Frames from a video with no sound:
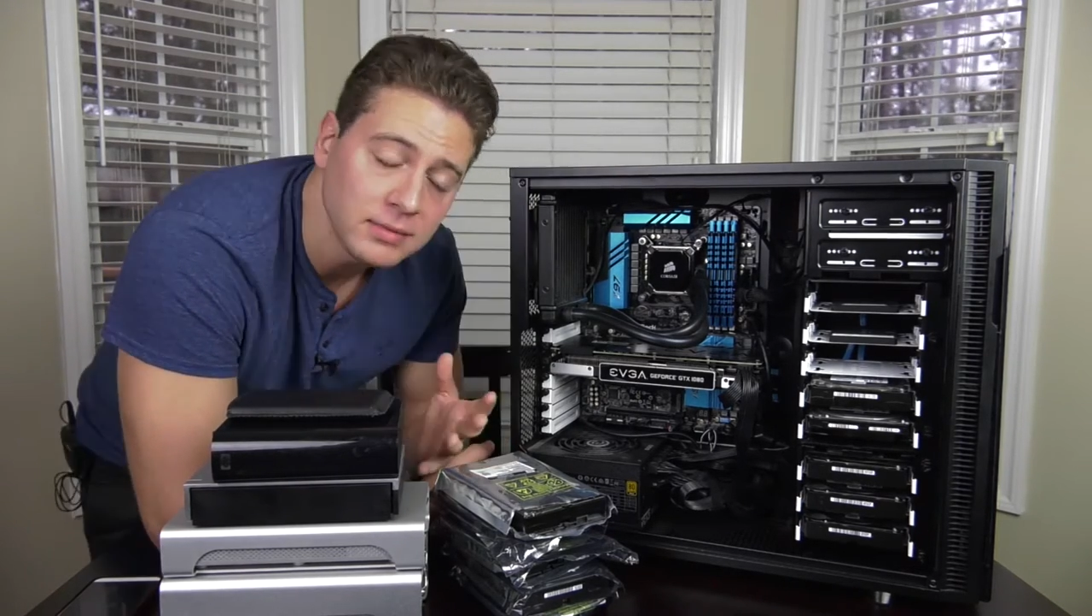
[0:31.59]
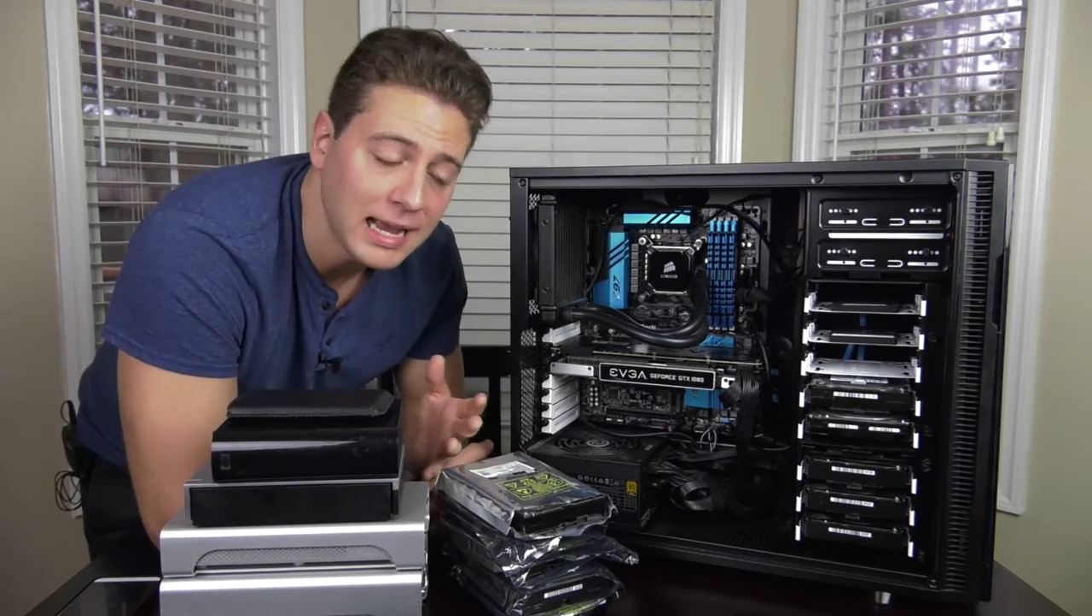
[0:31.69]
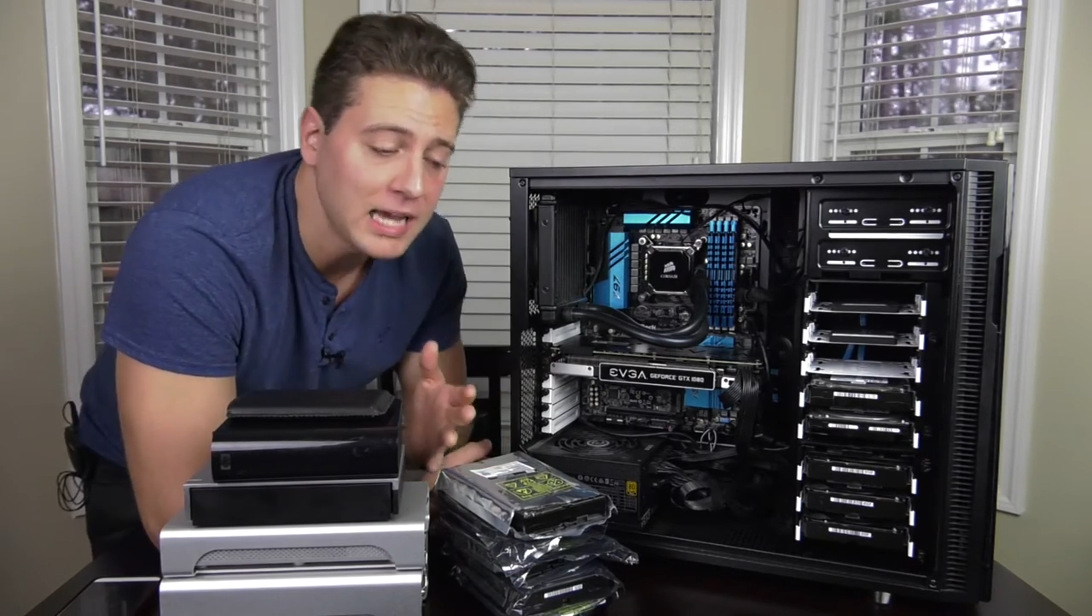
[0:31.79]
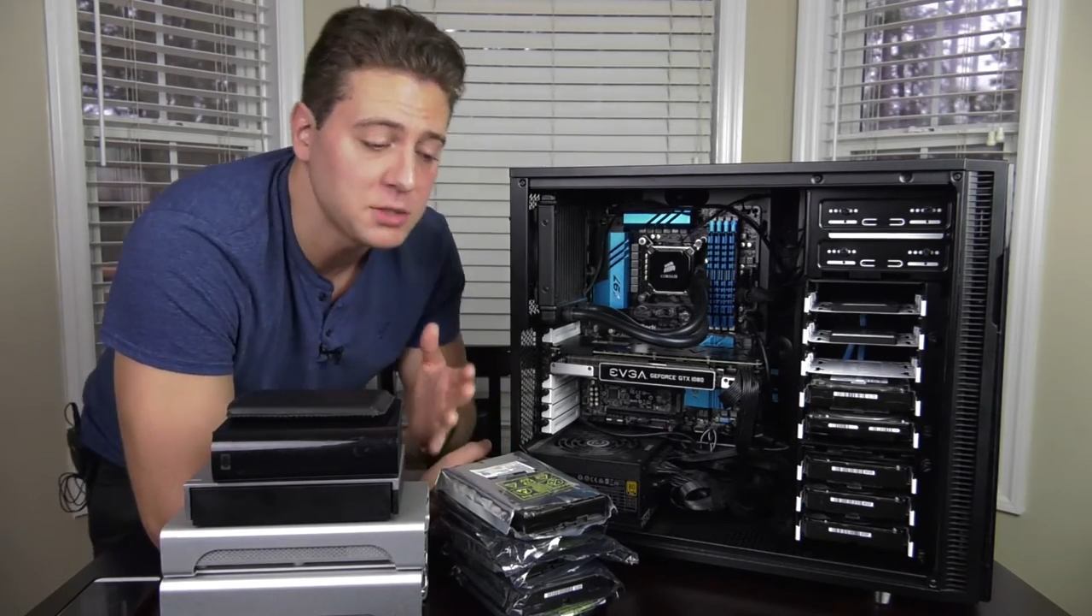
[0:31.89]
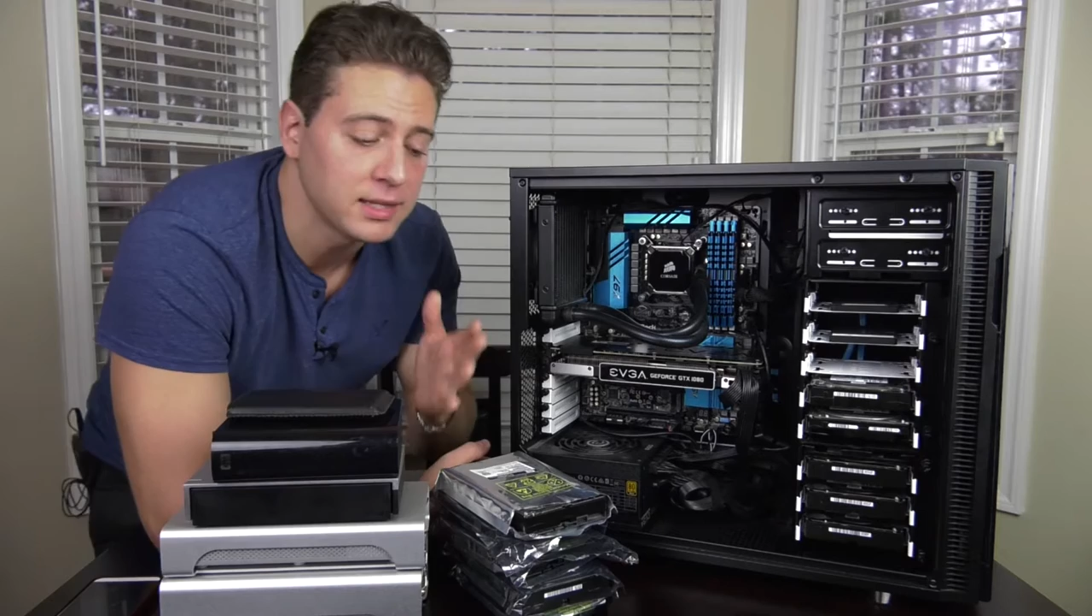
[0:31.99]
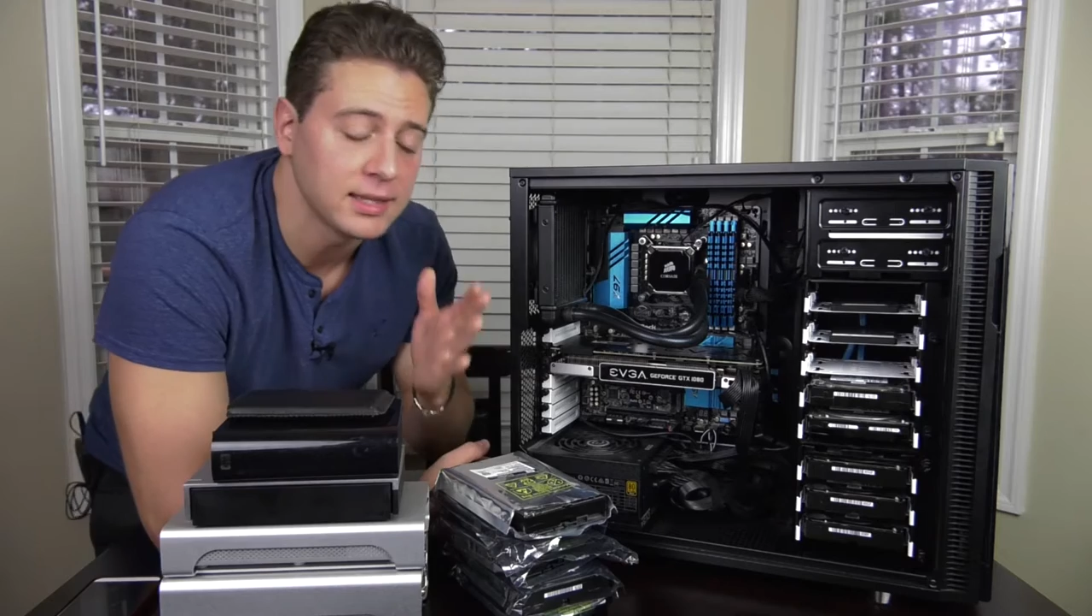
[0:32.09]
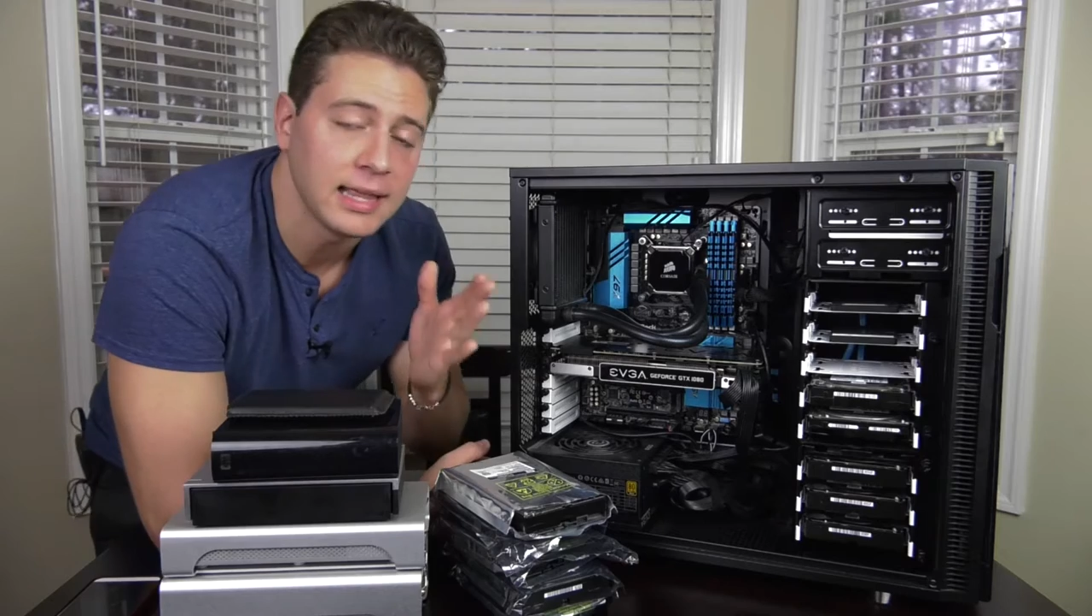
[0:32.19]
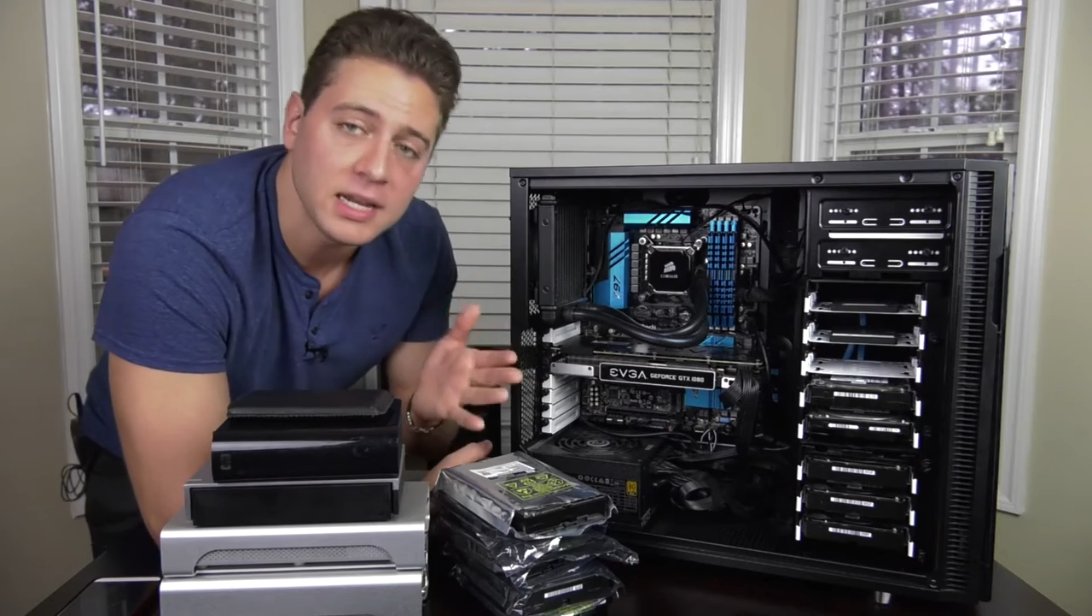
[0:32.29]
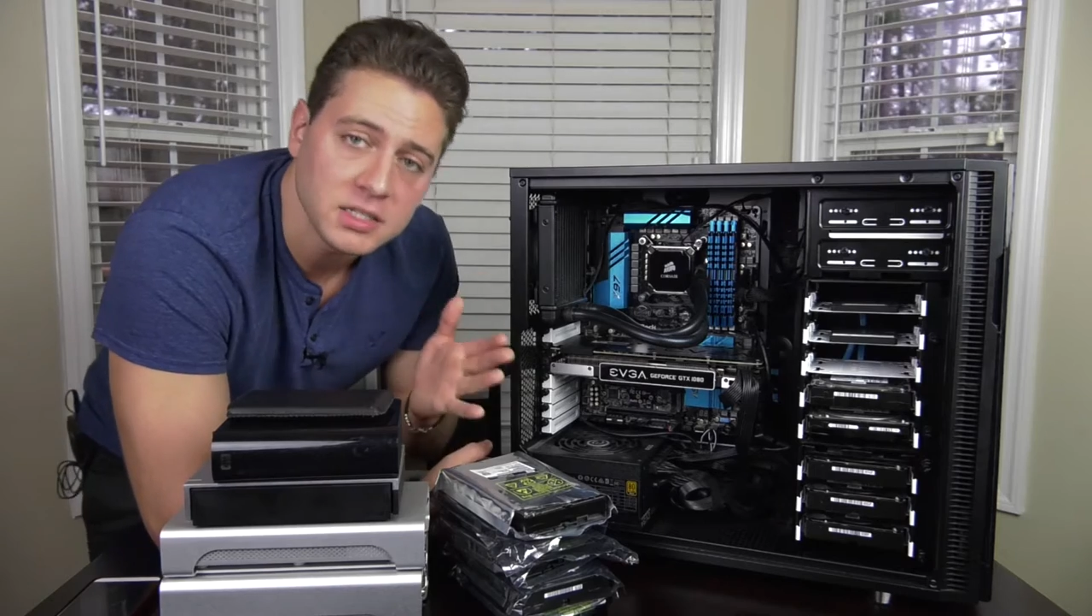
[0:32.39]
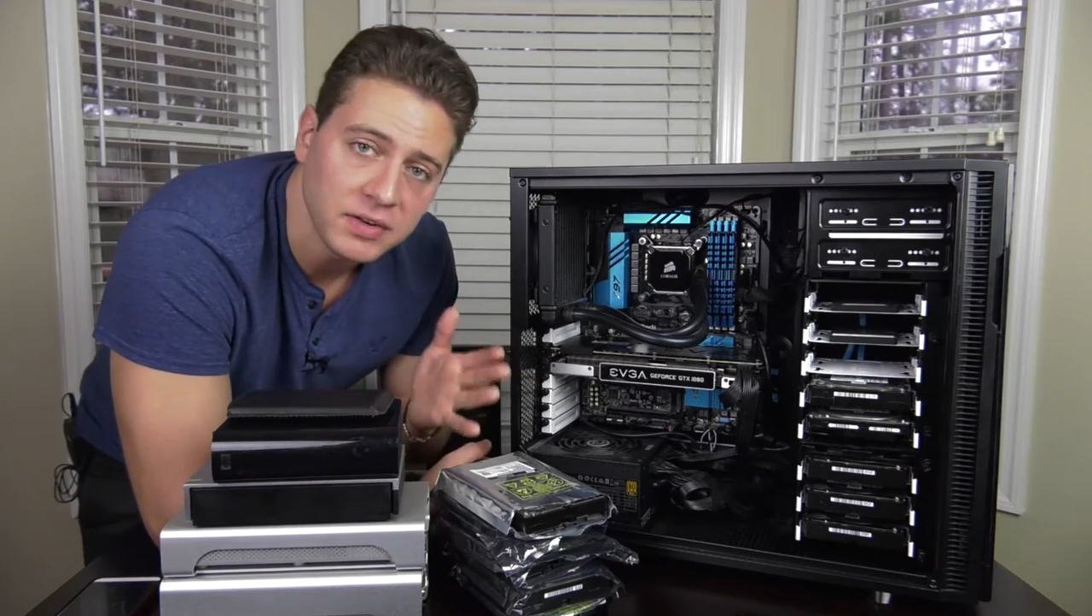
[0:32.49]
As with the
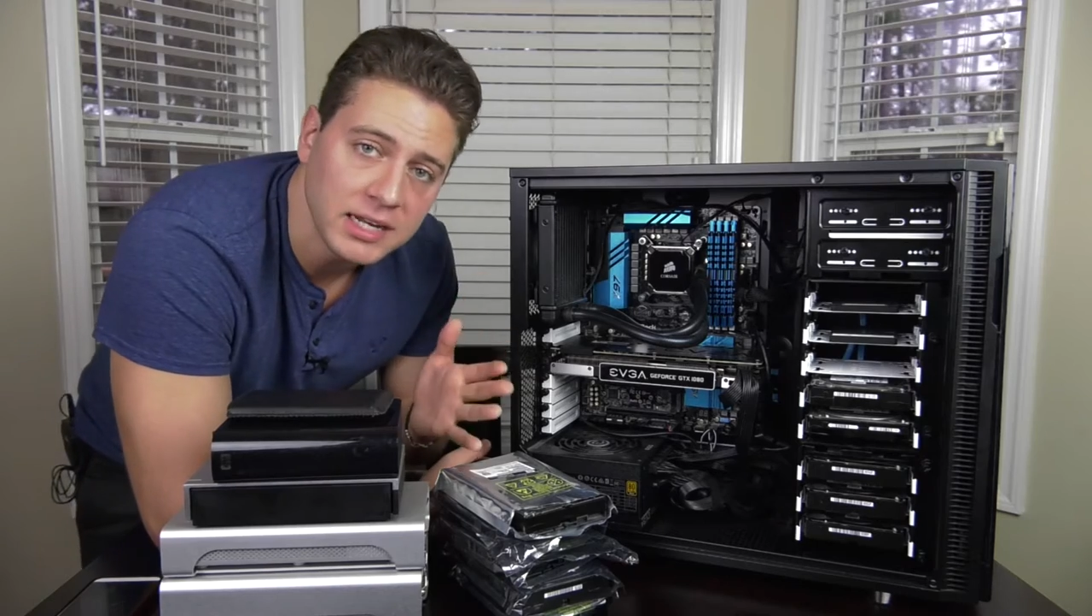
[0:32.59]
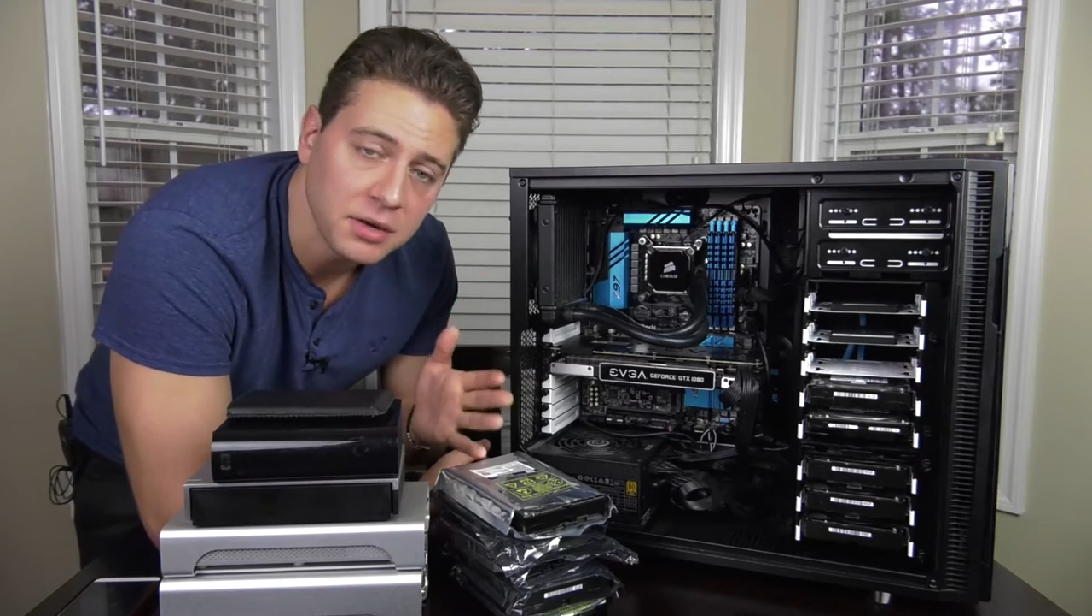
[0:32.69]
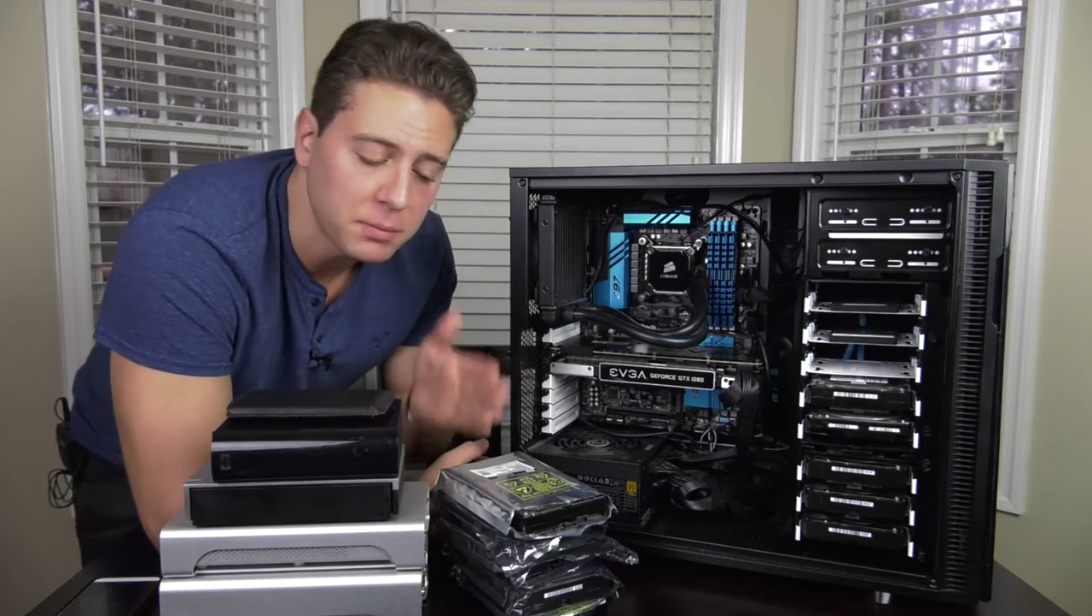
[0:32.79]
last video,